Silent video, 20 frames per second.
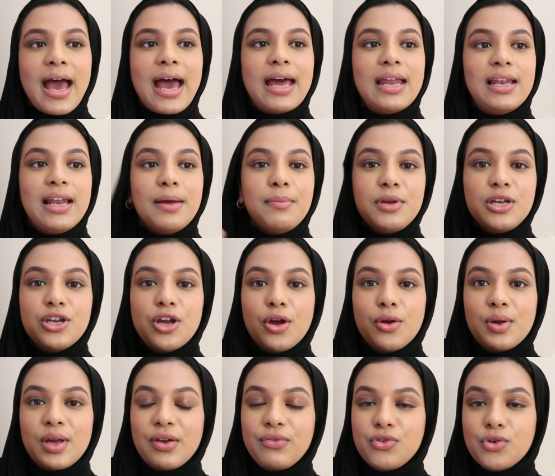And let me
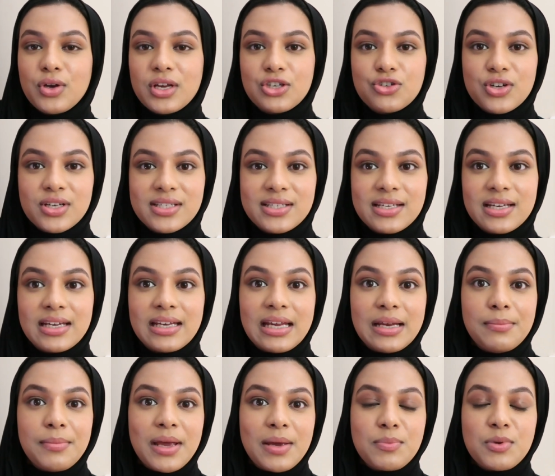know if you're interested
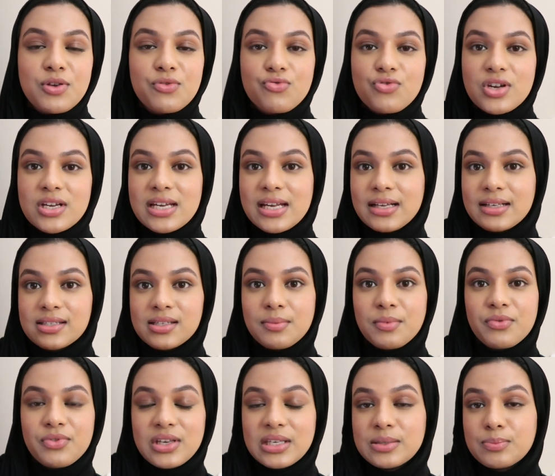in maybe reading
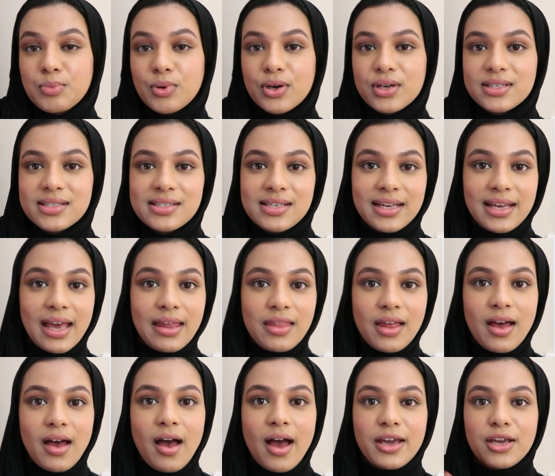some of these books together.